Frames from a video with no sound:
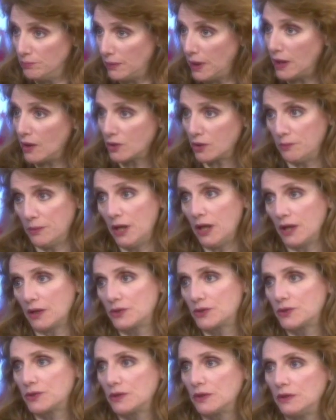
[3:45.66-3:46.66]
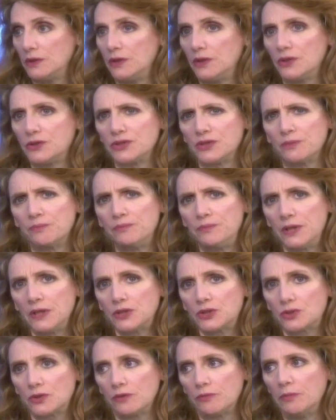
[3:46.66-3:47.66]
Malcolm X. There's a
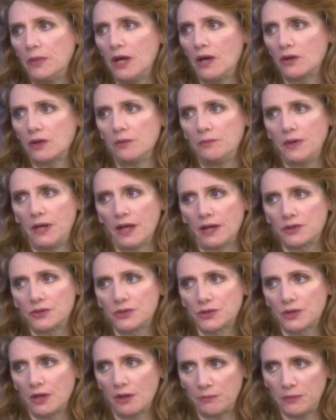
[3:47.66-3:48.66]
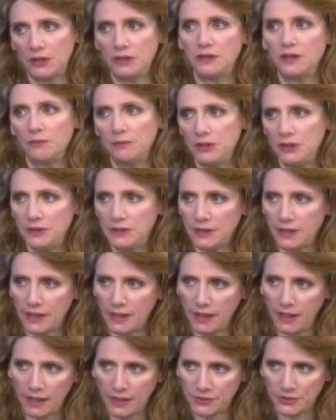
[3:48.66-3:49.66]
picture of Malcolm X coming to
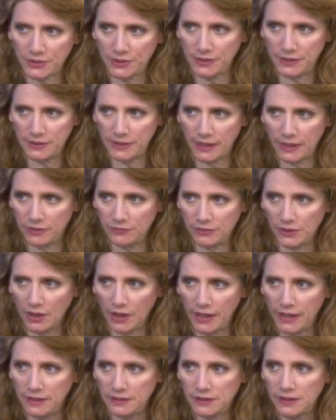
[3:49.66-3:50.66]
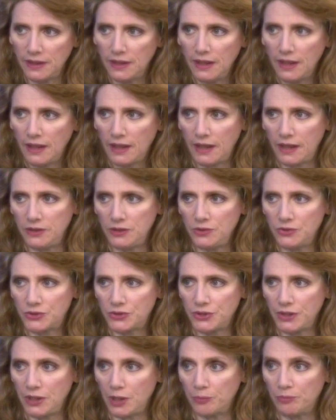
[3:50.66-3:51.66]
WDAS in the dead of night, and you
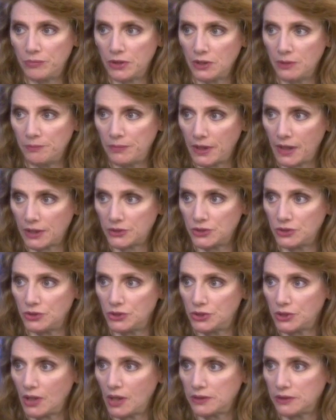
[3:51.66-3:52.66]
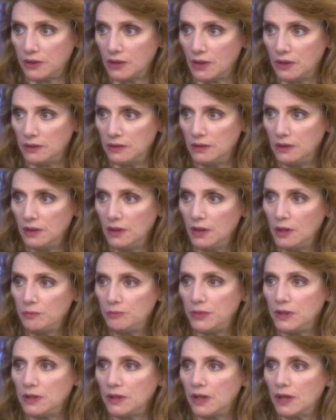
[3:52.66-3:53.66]
see a pump-action shotgun
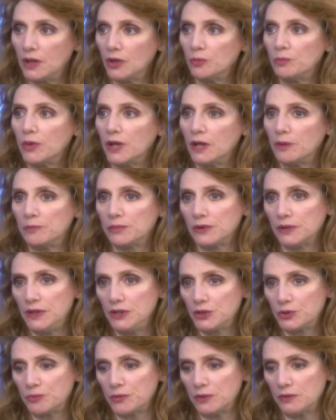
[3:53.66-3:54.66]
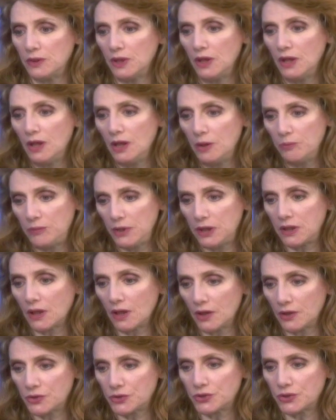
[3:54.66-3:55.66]
being held by a policeman
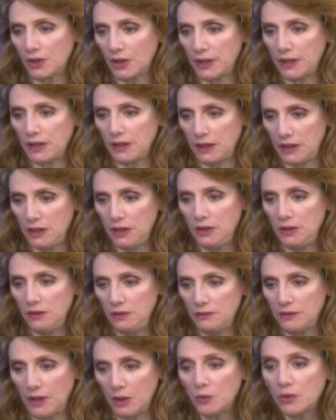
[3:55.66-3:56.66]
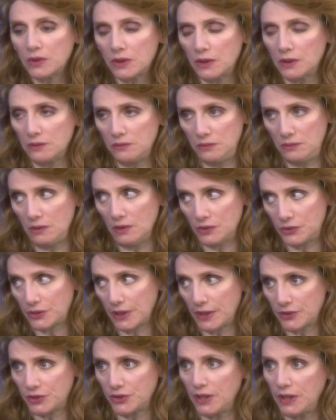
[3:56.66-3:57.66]
because they were going to
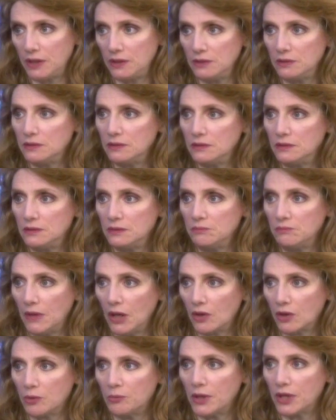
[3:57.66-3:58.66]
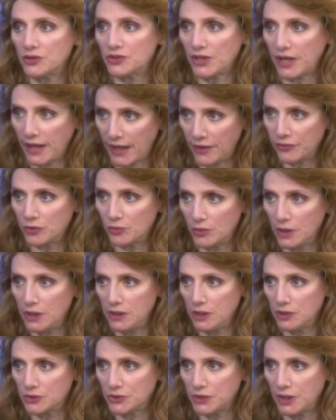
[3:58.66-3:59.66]
assassinate Malcolm X at the
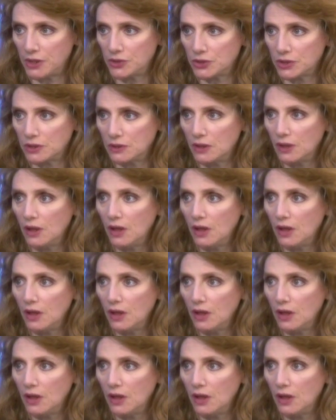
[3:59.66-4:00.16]
radio station.